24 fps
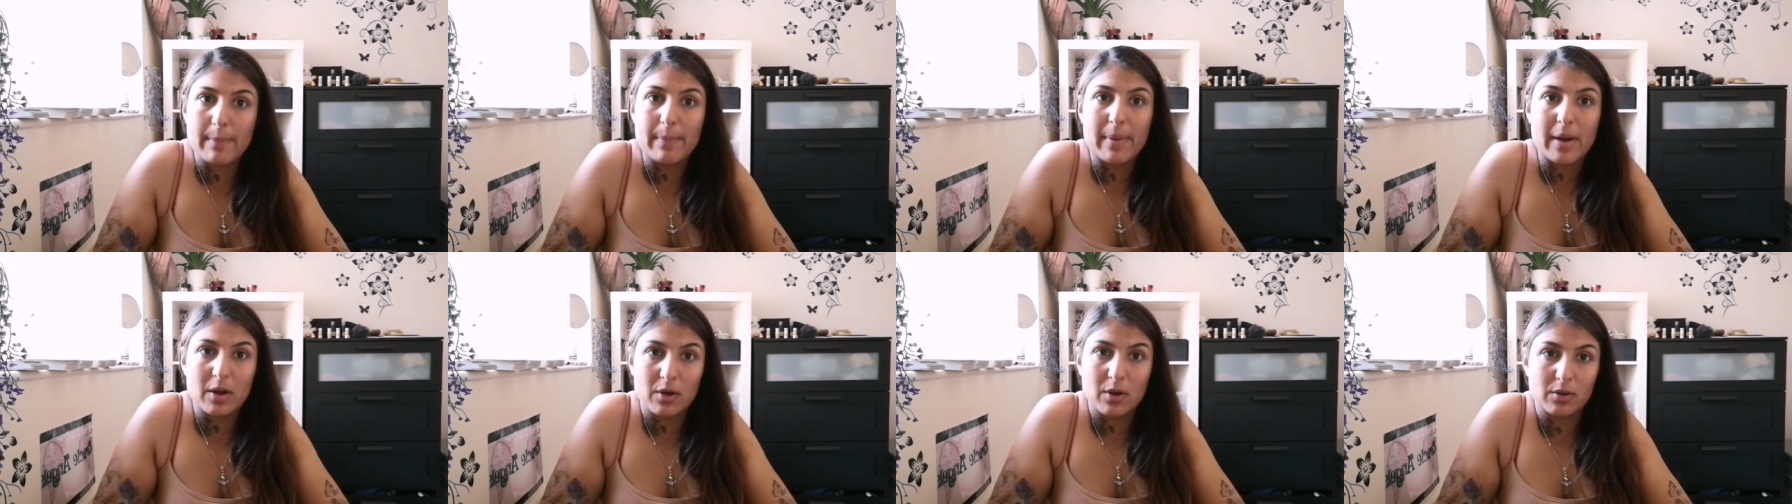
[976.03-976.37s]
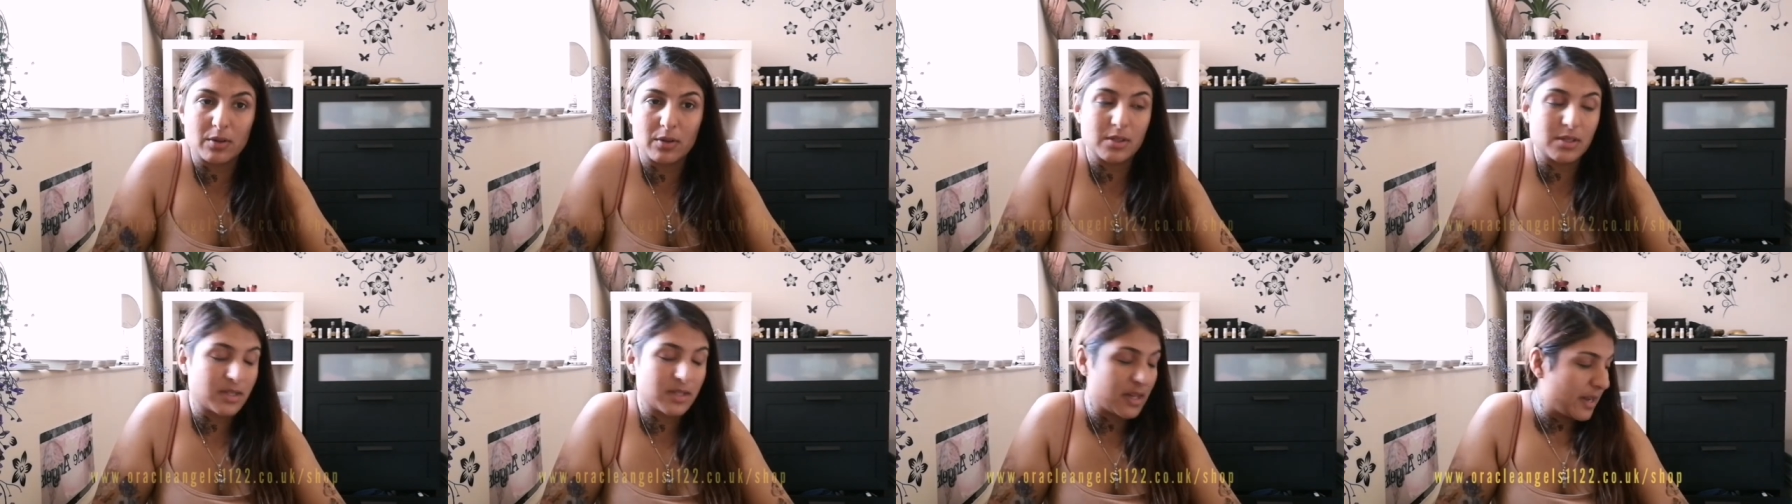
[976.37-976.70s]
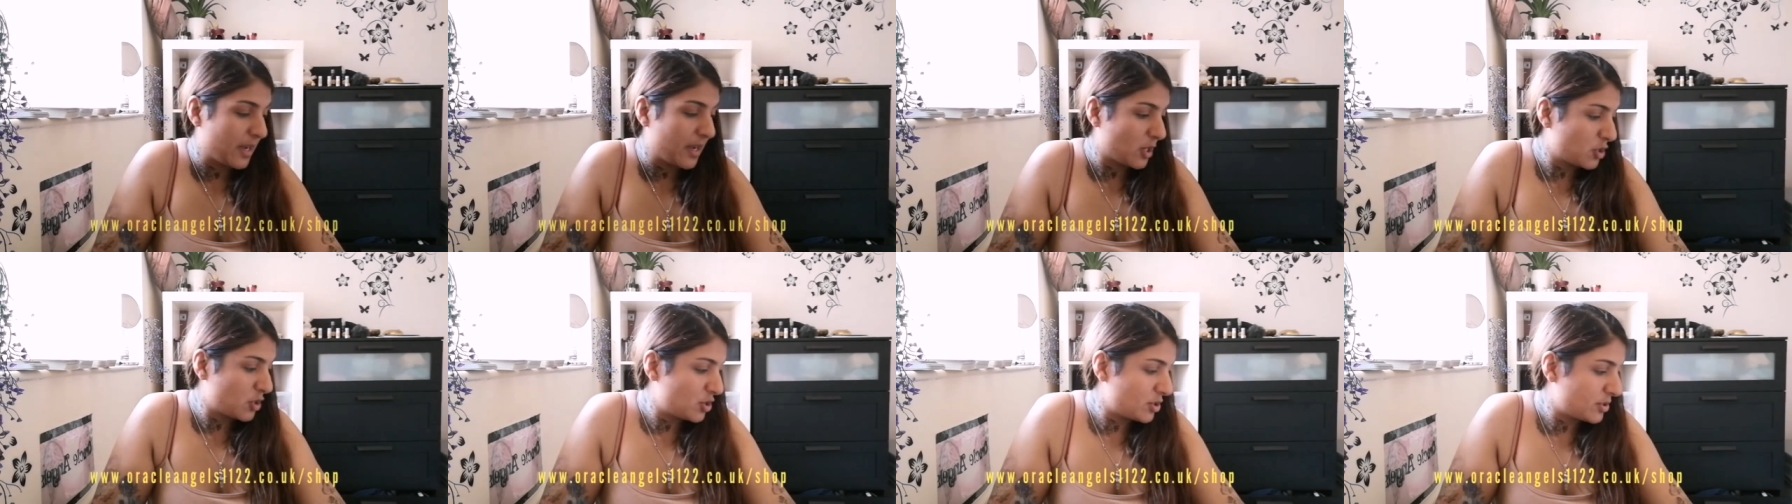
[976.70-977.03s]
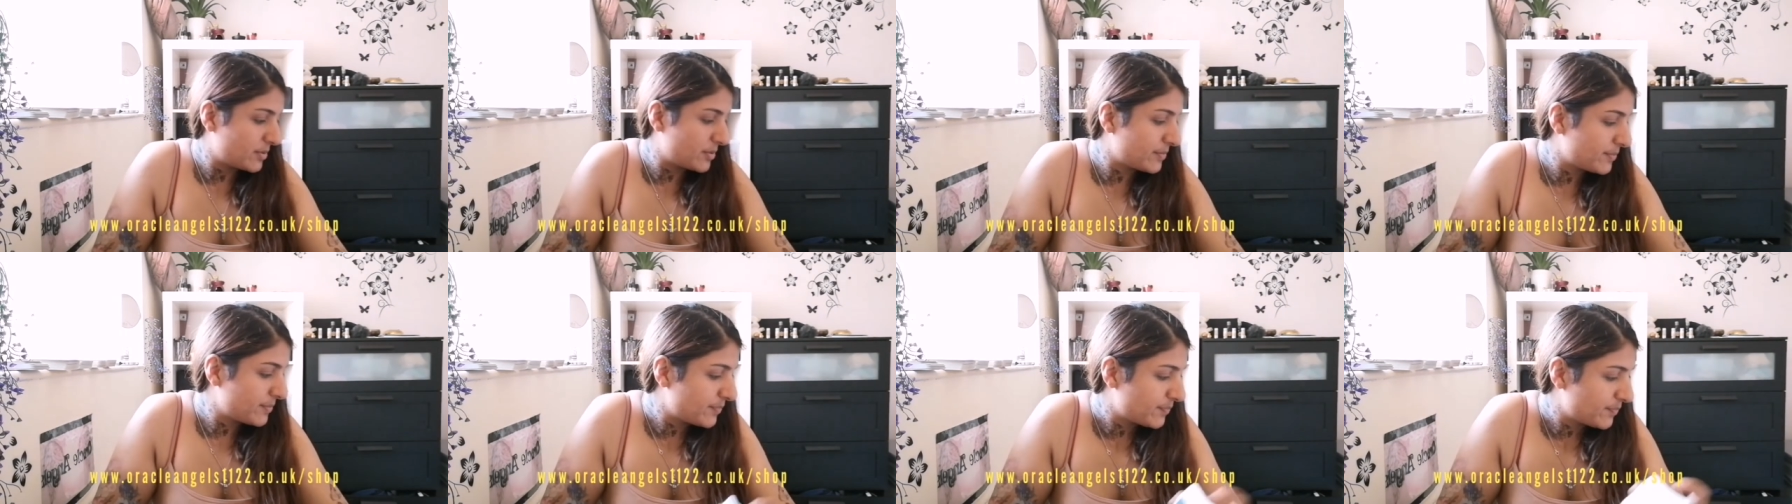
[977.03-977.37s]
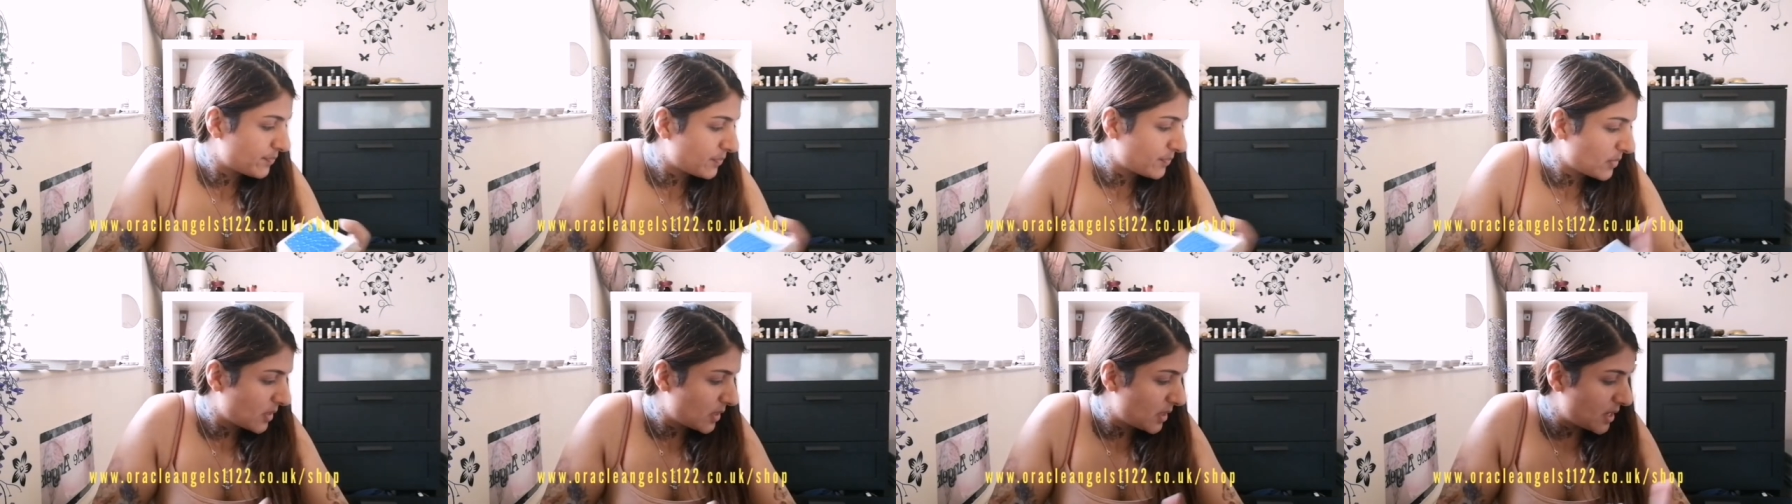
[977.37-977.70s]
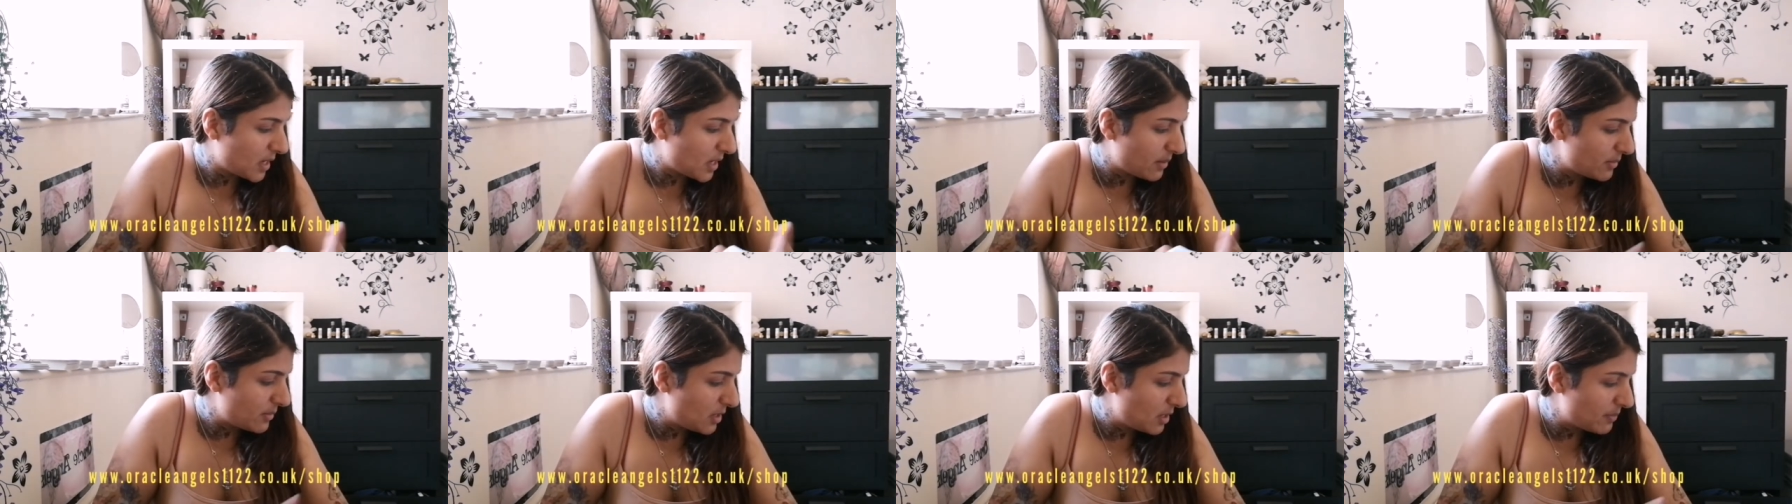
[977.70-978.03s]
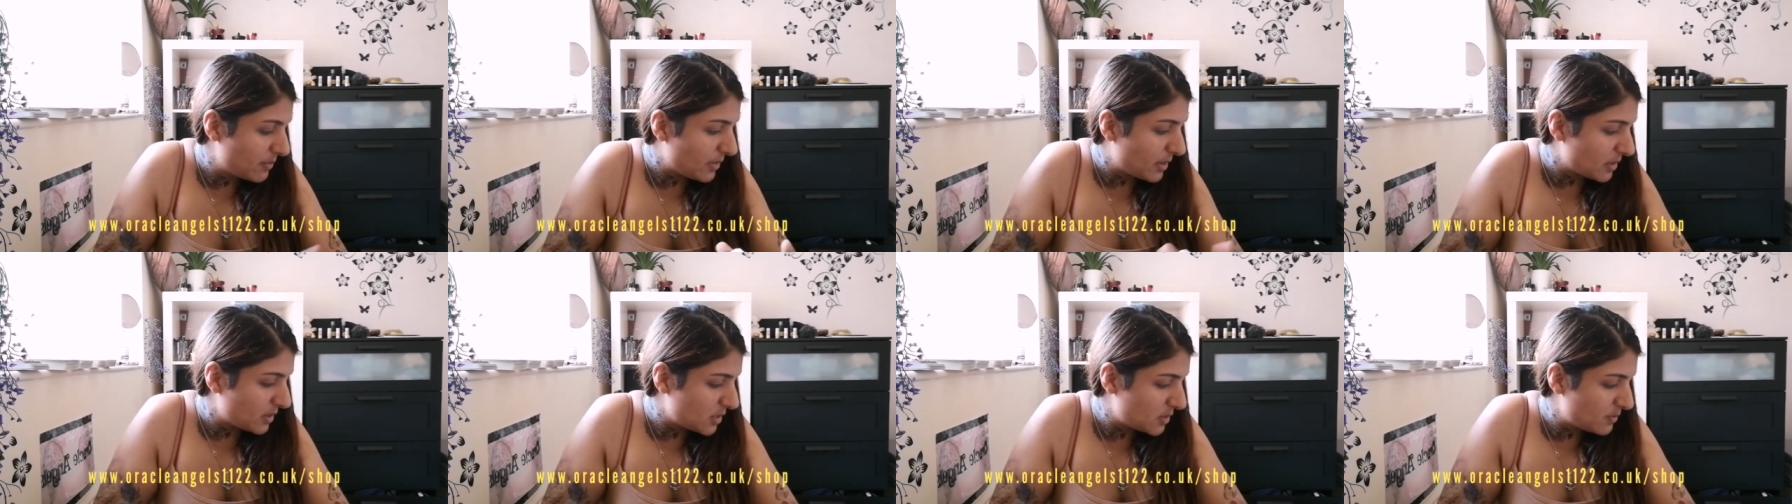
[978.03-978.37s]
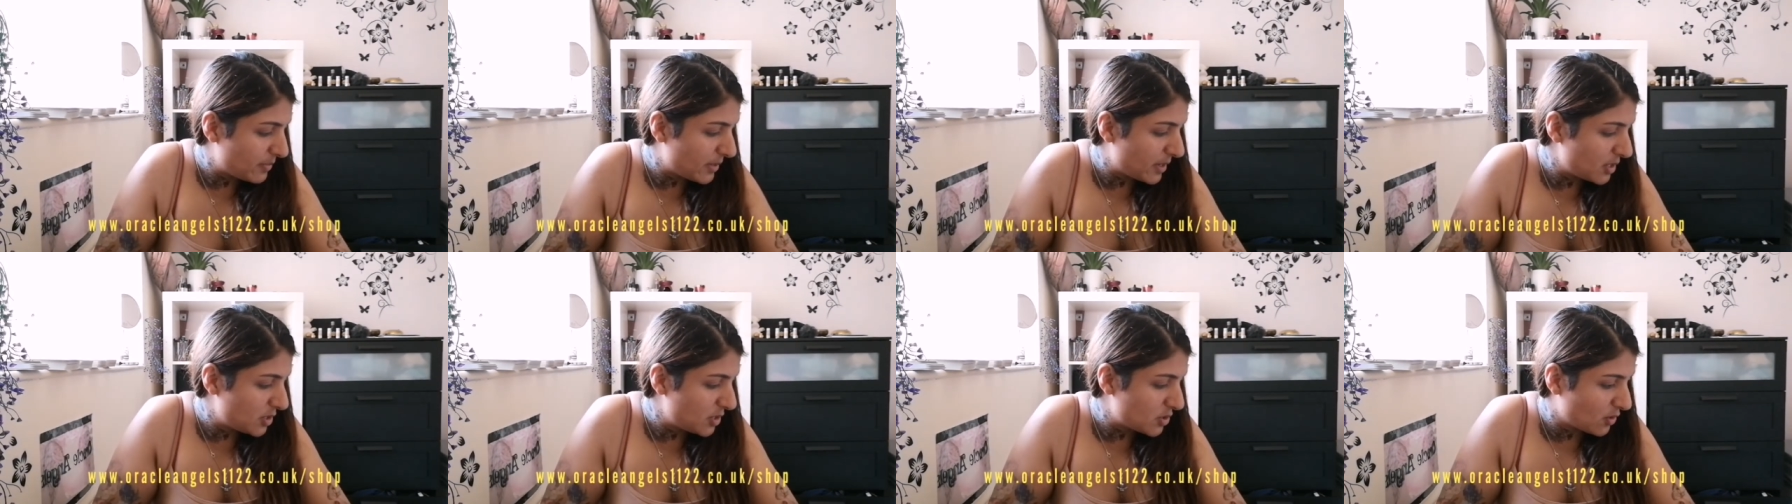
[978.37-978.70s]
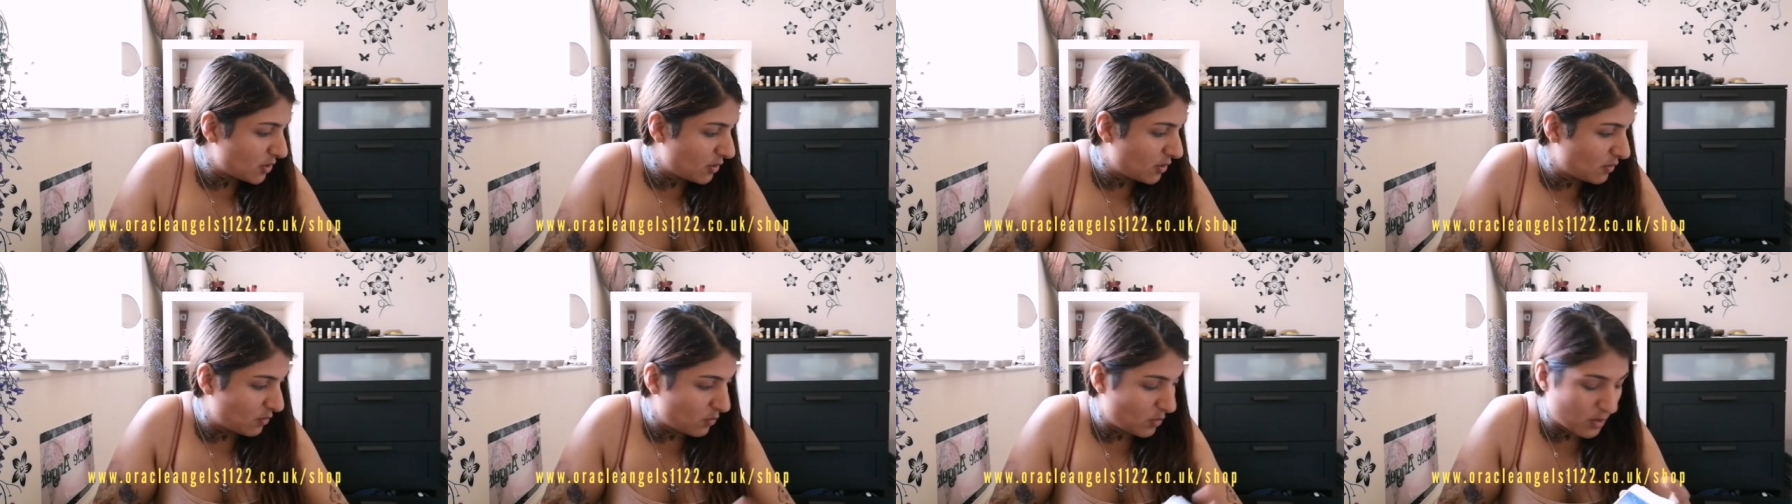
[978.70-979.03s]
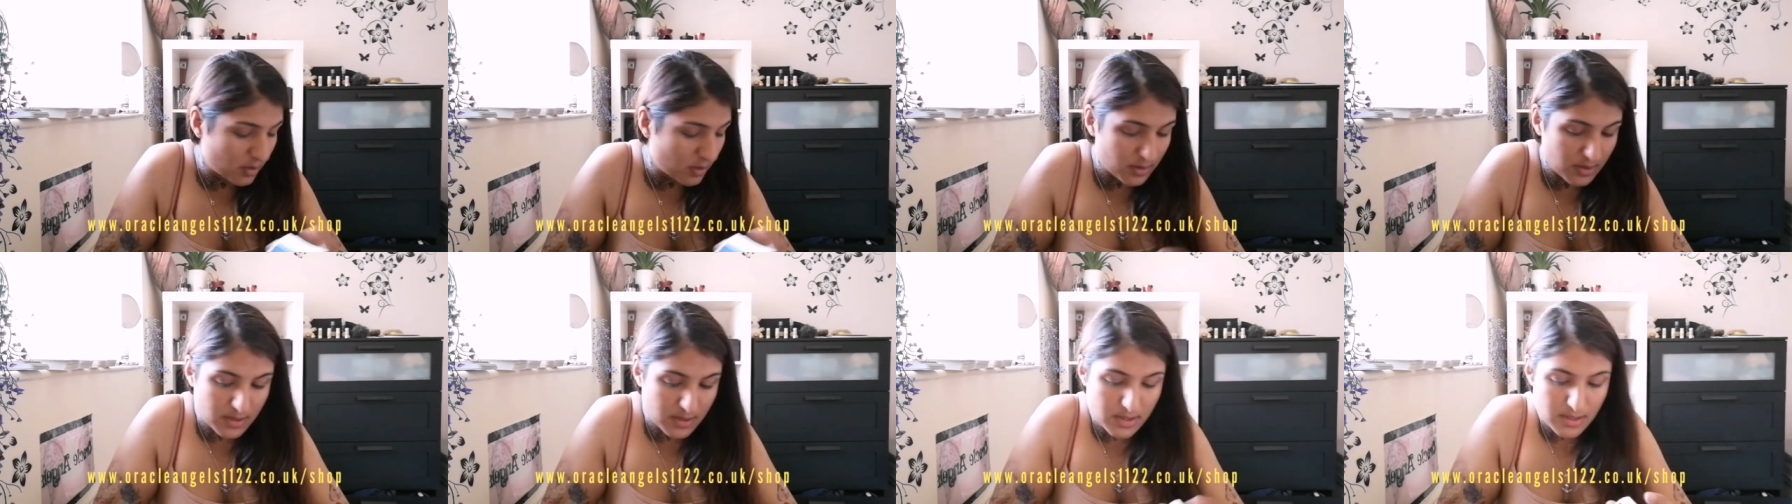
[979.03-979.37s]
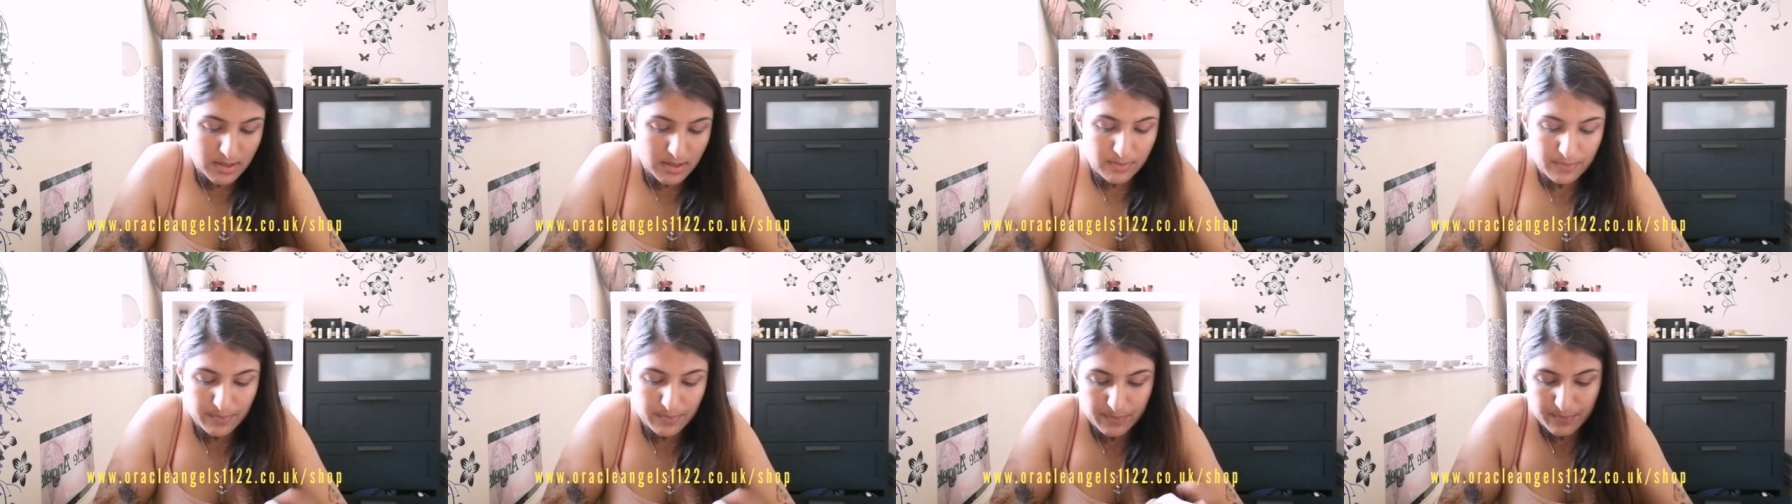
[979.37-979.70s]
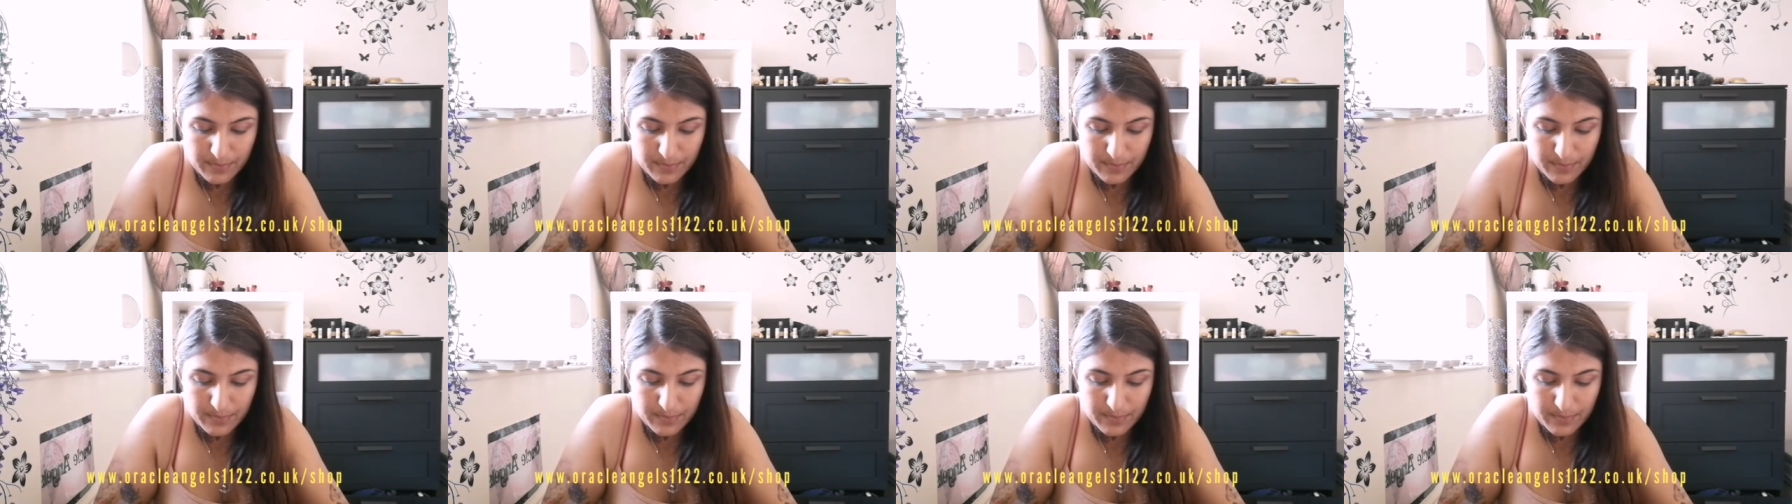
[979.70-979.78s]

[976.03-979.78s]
their back on this connection. Tell me about this page of wands.